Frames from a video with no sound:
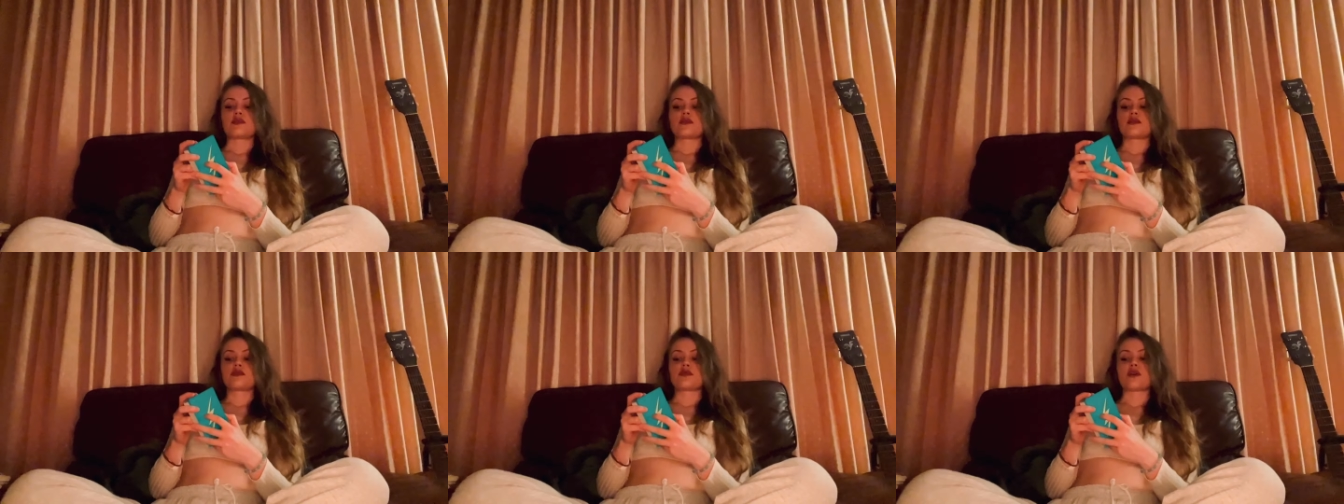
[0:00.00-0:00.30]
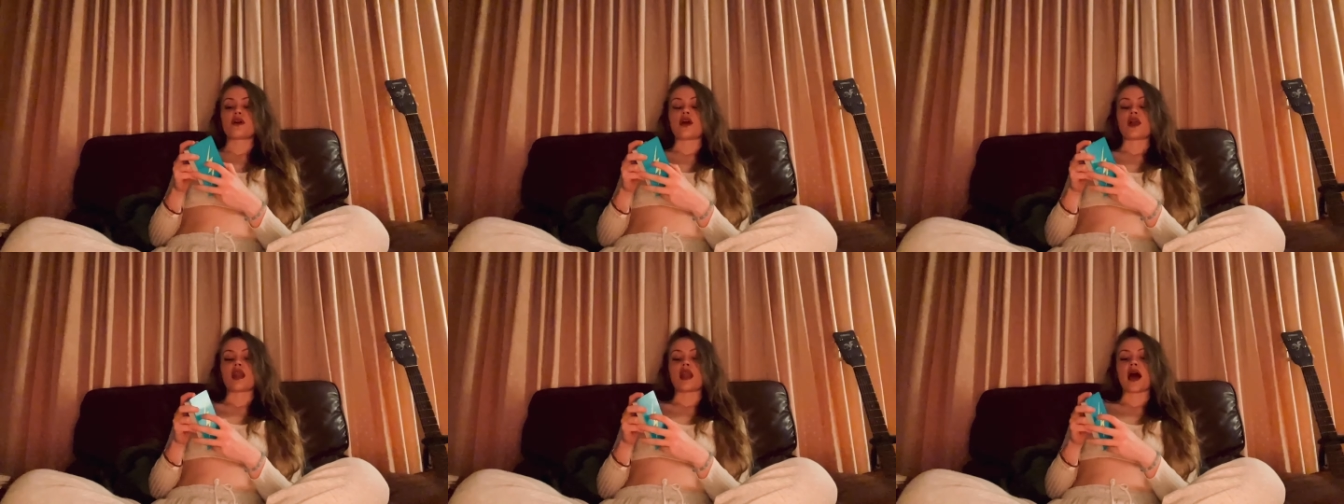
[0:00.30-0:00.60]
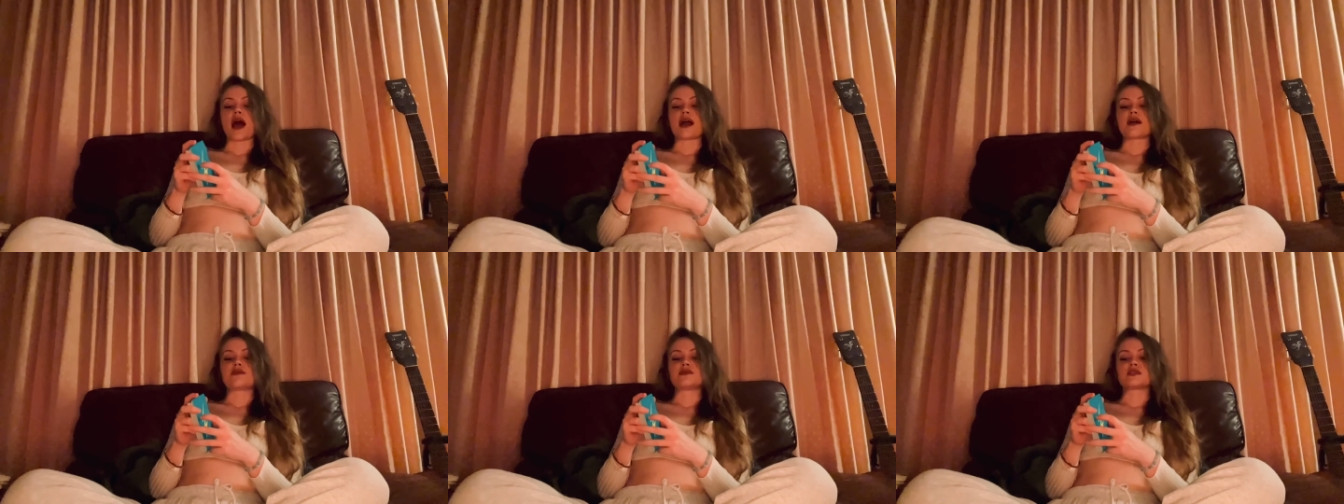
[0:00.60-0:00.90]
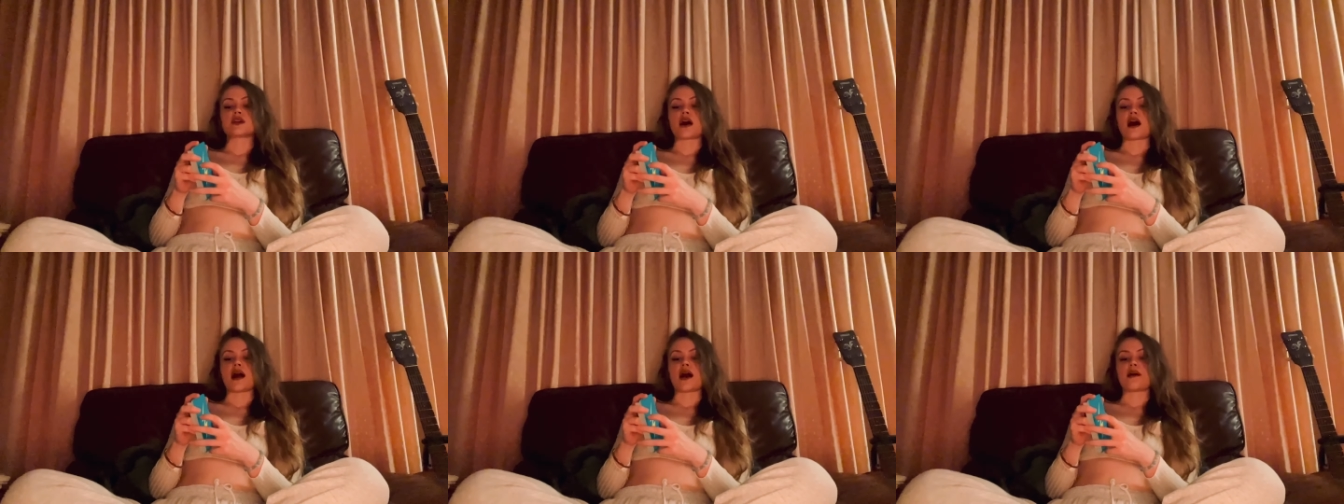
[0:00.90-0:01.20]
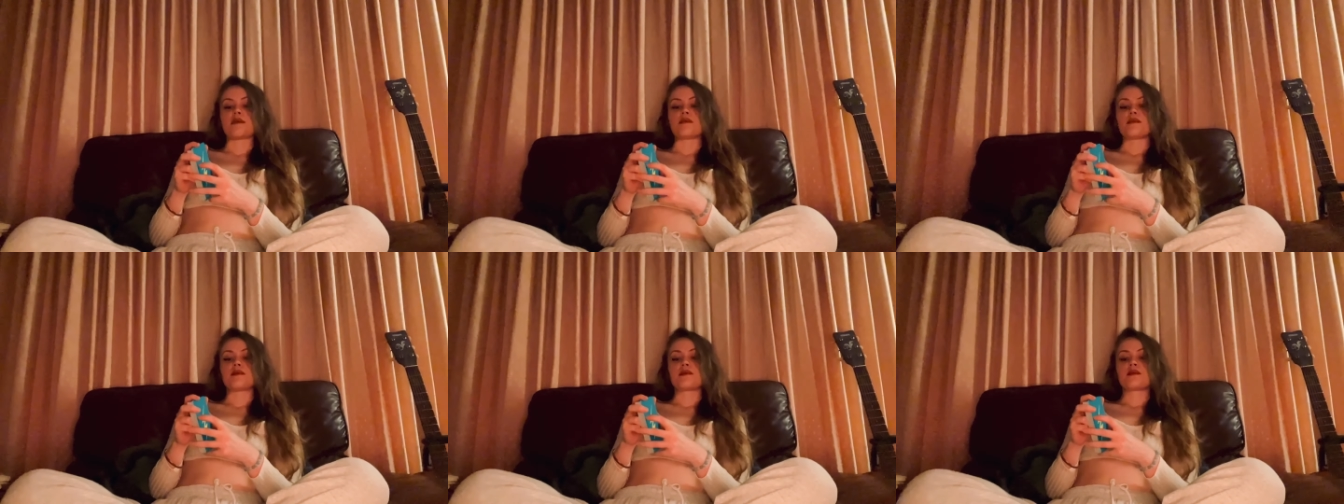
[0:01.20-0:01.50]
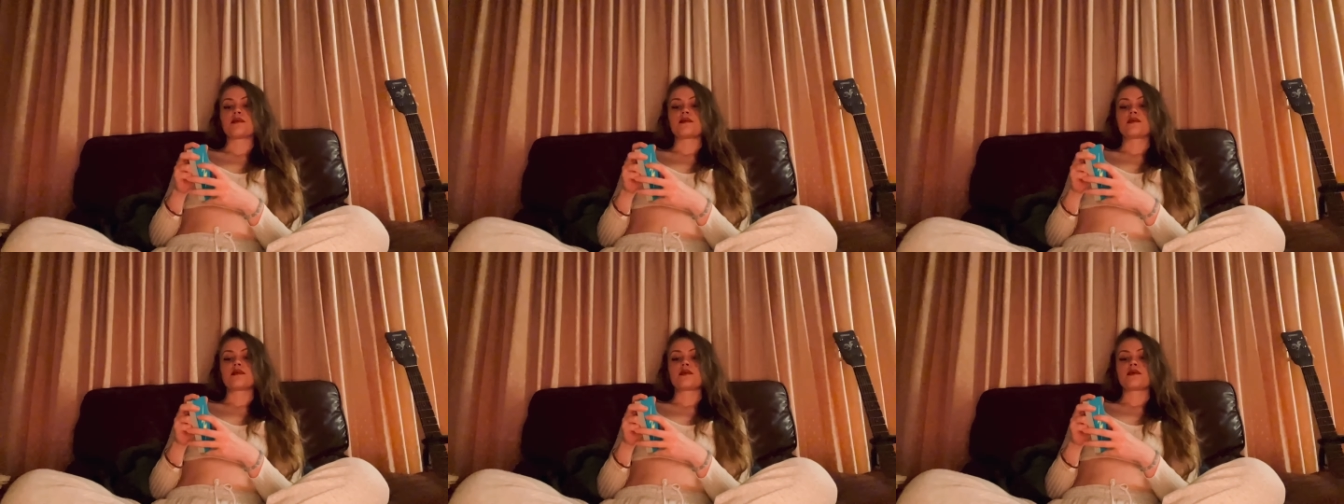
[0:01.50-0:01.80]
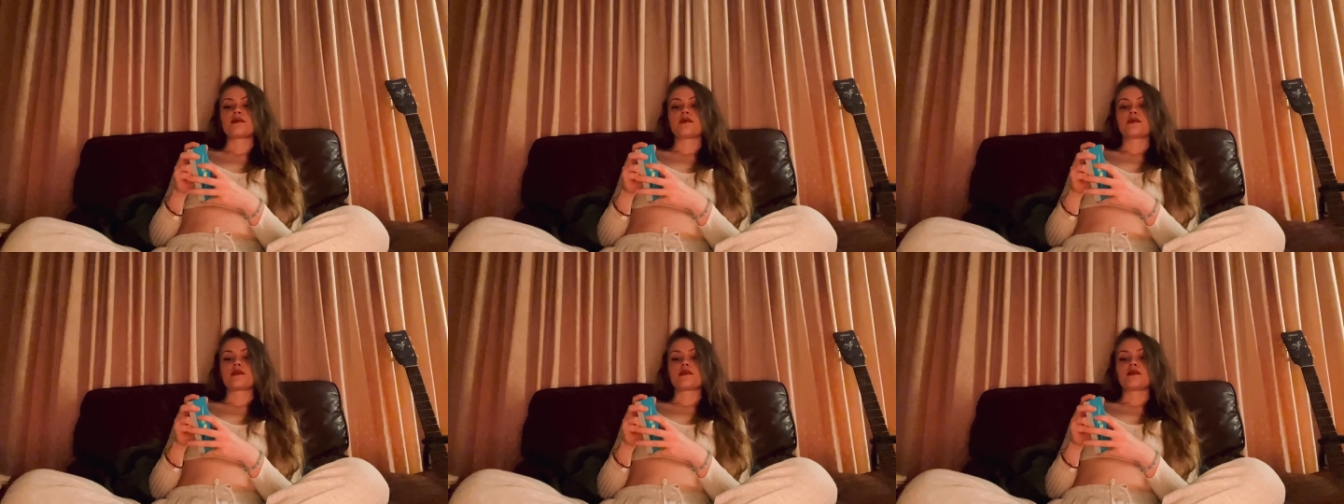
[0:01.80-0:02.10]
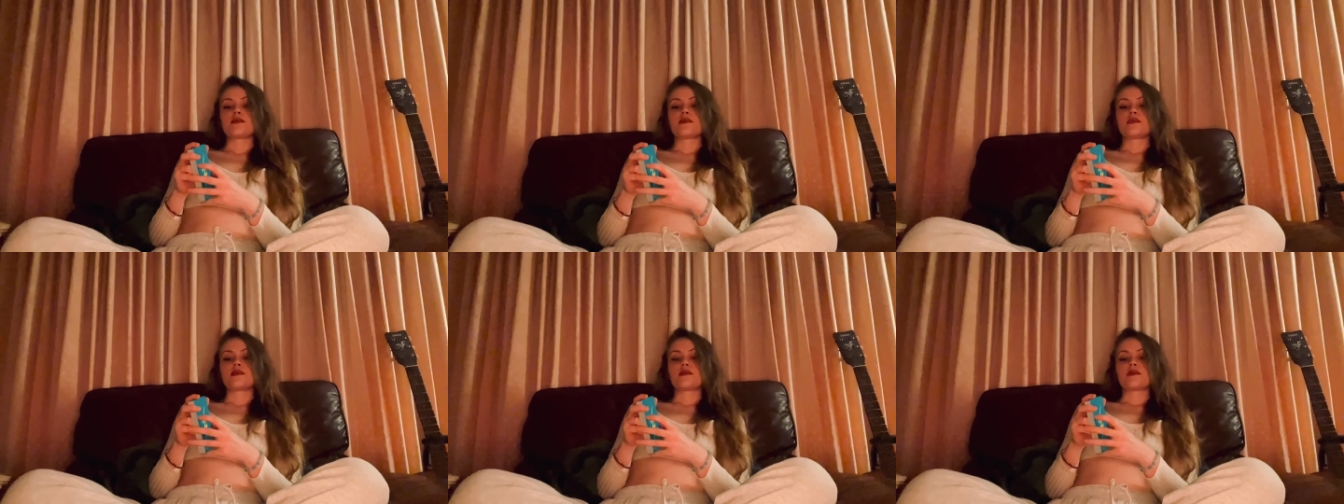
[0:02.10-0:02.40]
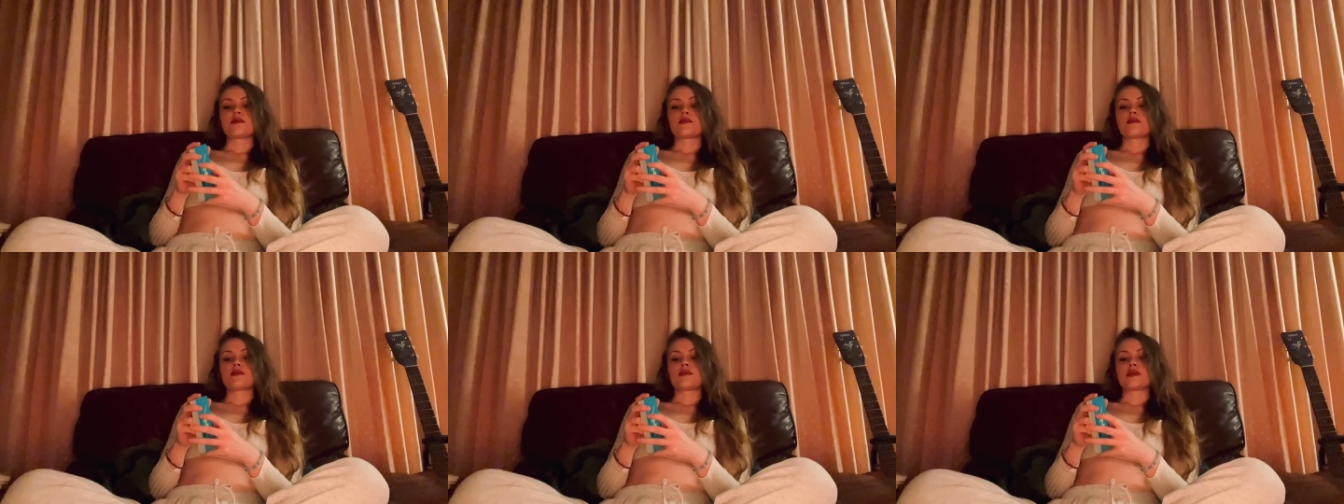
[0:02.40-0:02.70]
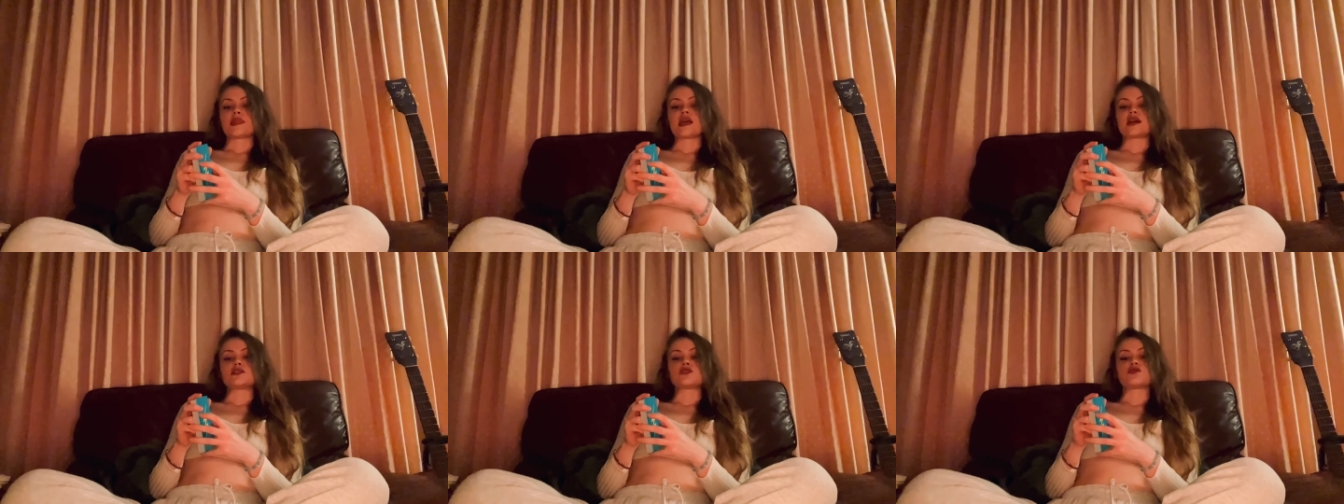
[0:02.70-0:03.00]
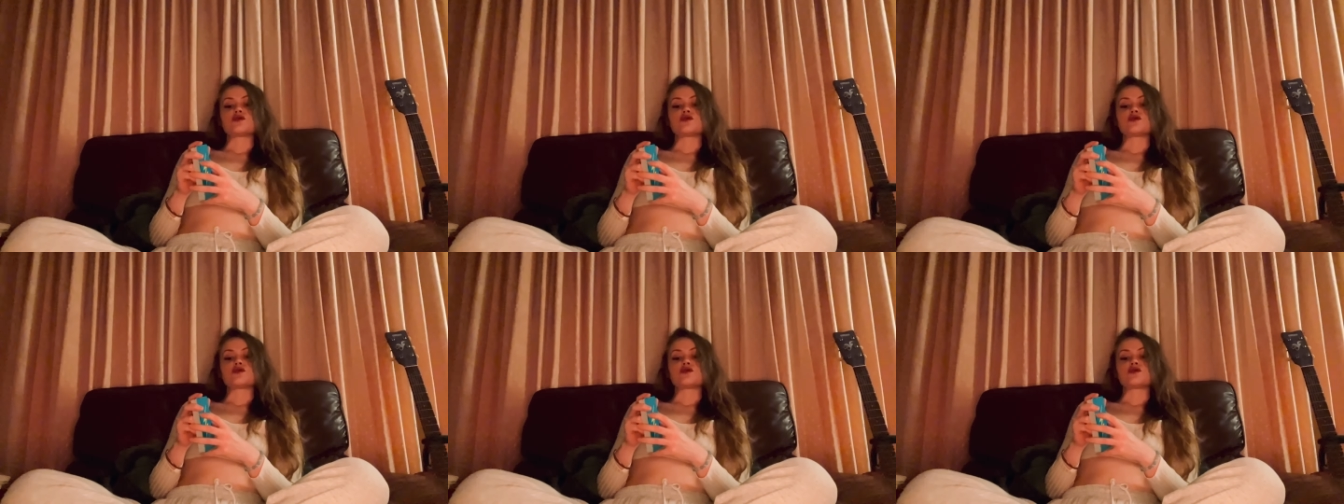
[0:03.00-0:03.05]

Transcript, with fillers: for a lifetime. There's